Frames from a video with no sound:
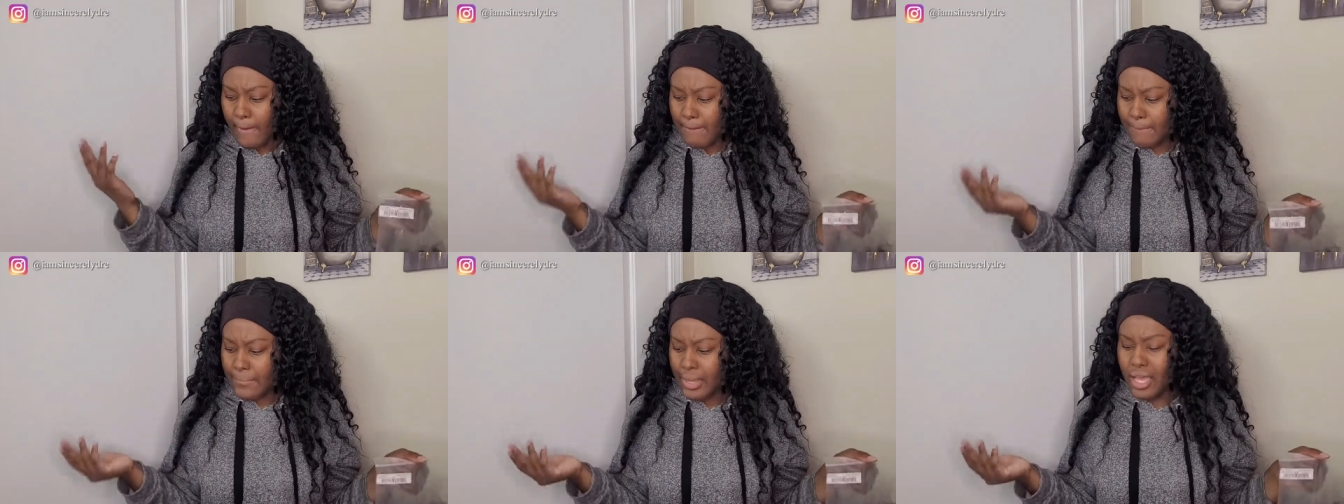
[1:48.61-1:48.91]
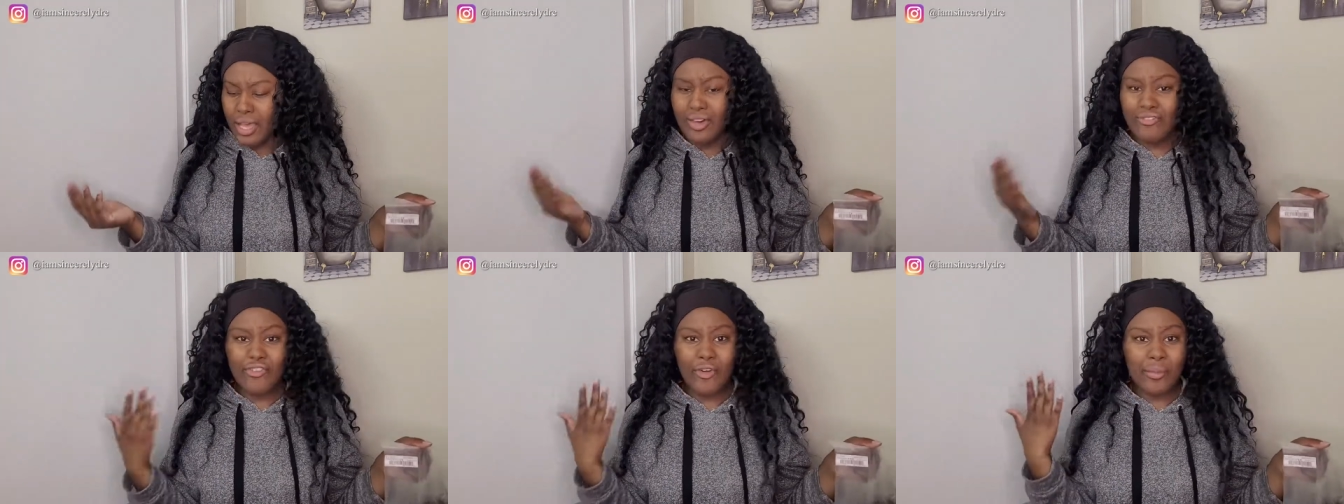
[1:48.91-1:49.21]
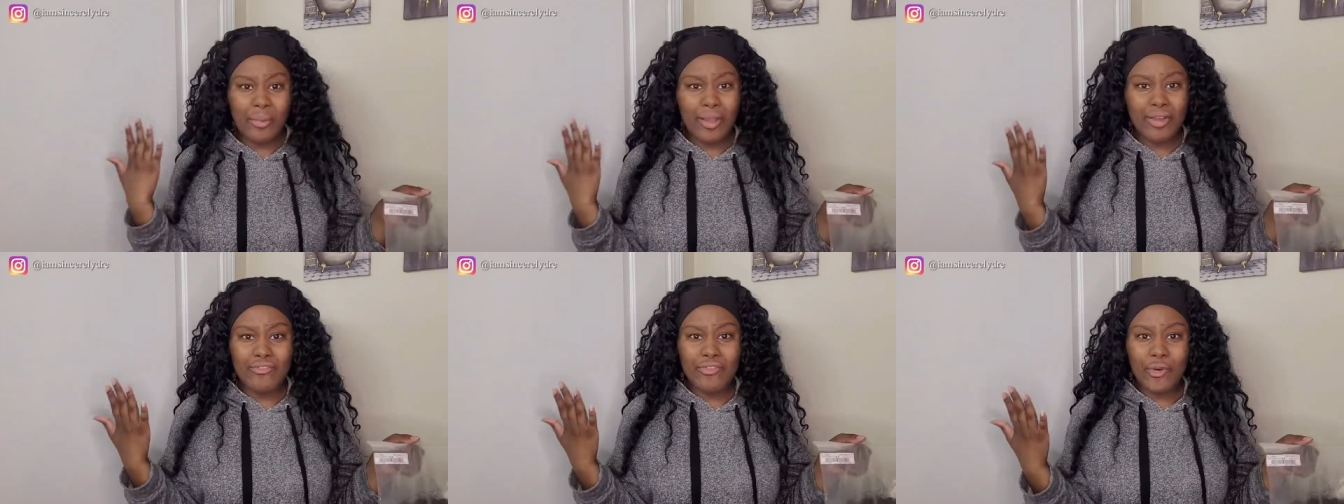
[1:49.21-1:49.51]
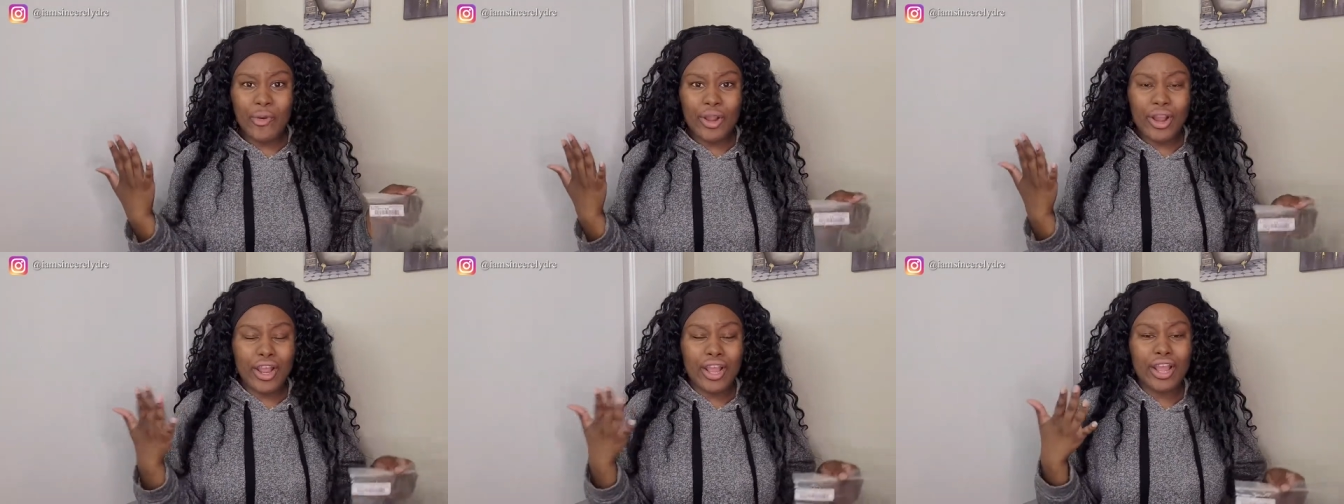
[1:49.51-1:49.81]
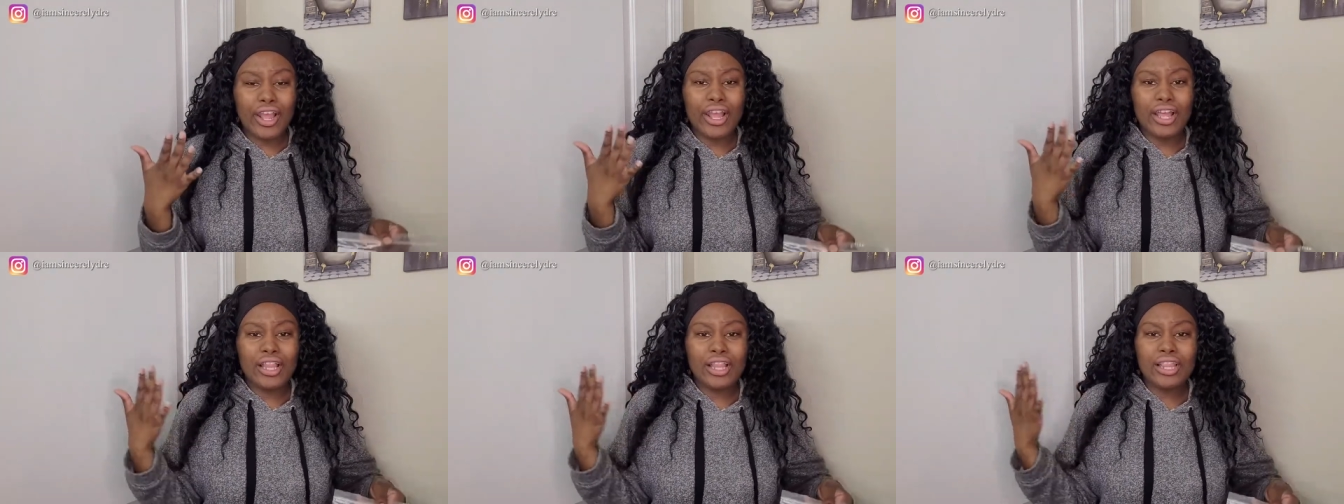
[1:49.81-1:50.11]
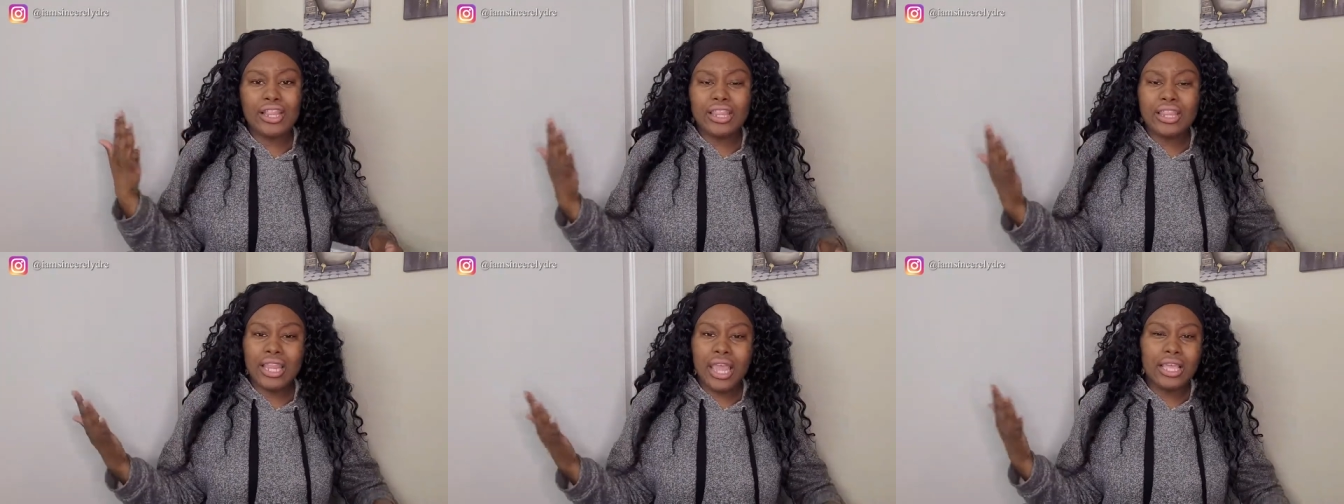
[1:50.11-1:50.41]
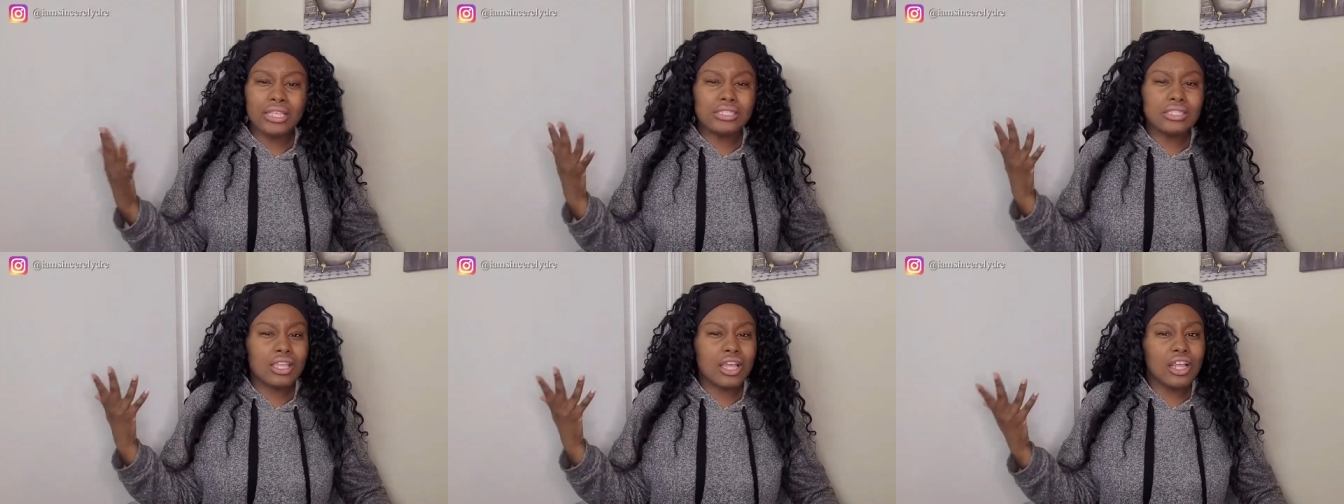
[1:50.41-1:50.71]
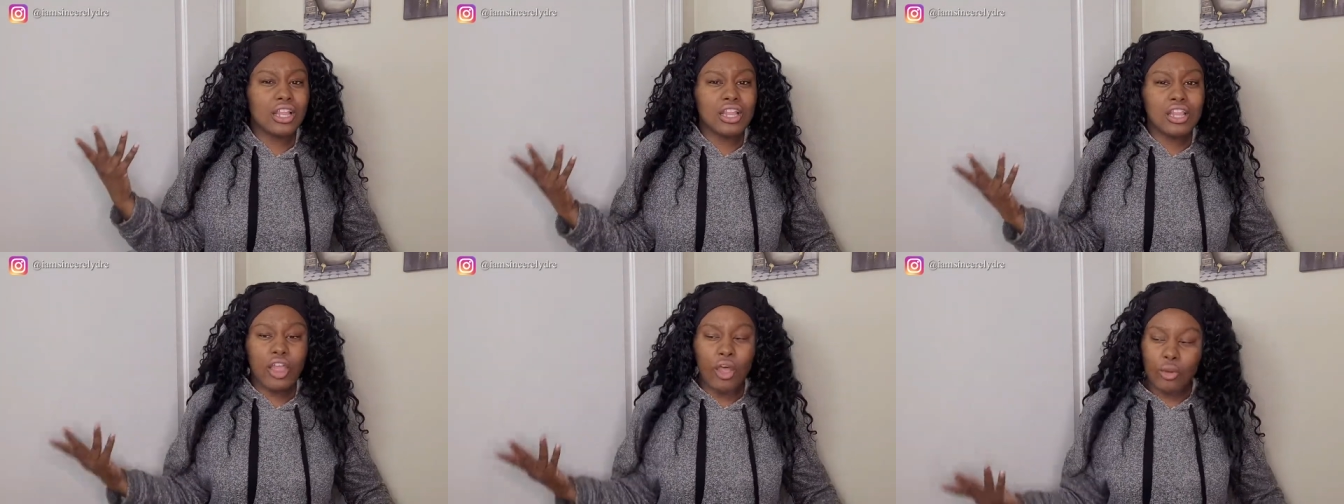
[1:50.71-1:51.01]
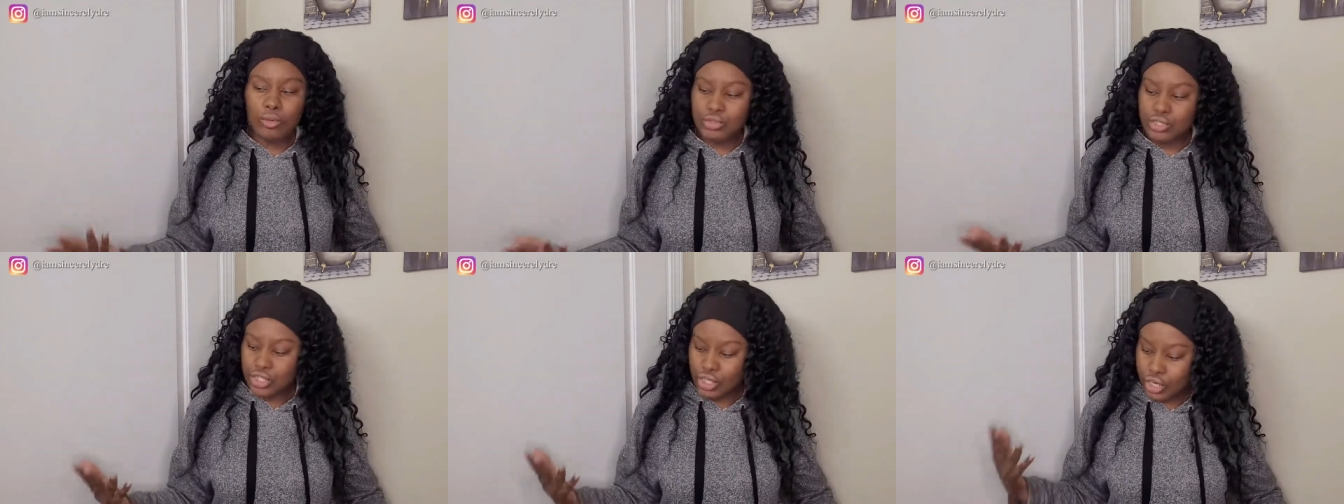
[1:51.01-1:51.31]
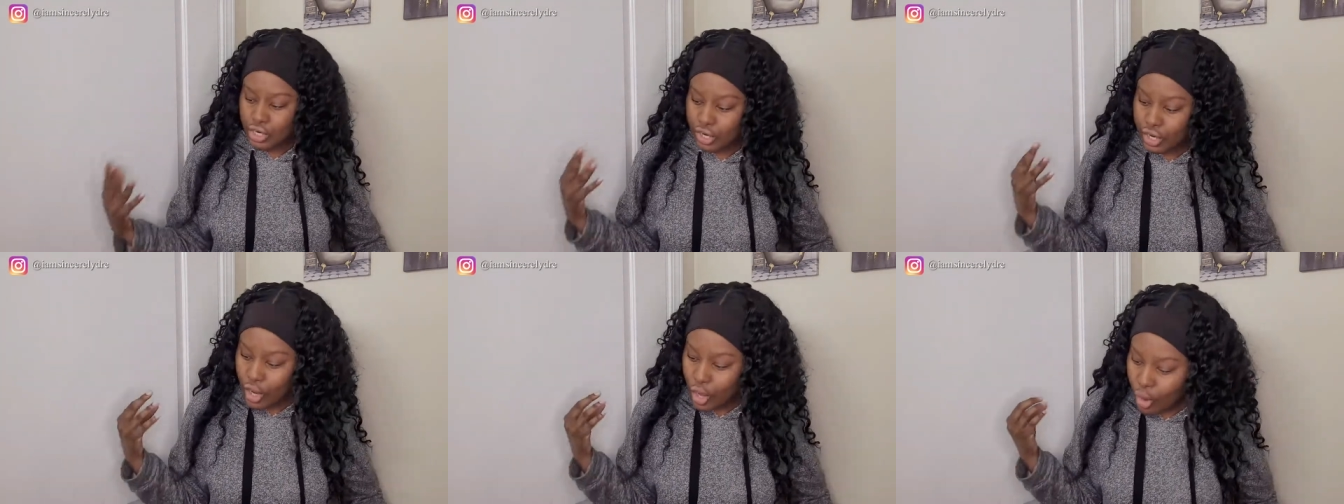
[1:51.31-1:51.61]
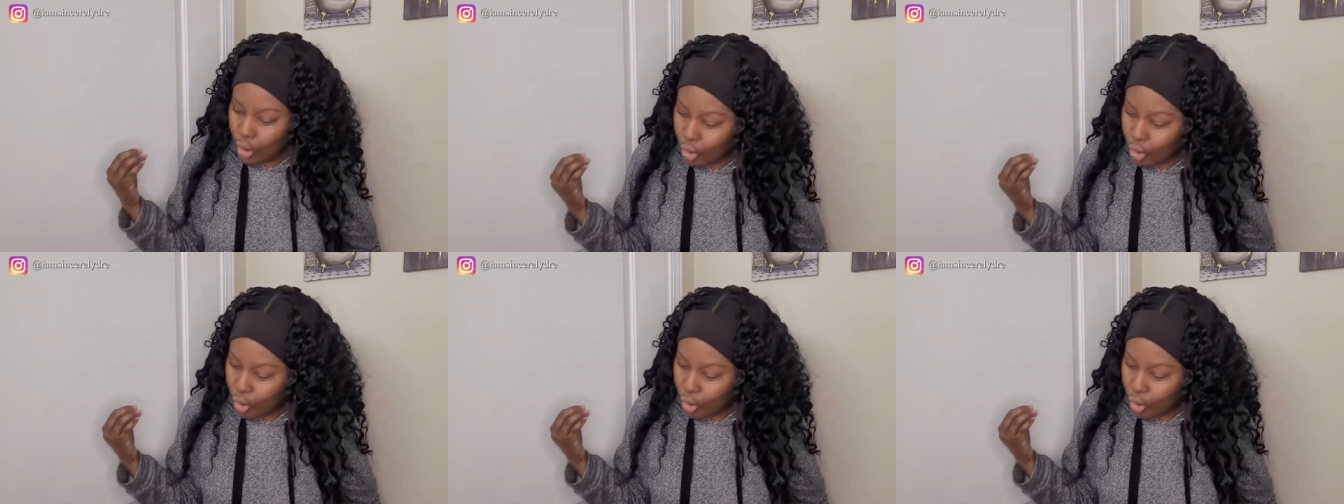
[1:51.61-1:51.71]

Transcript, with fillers: but a 4x4 lace closure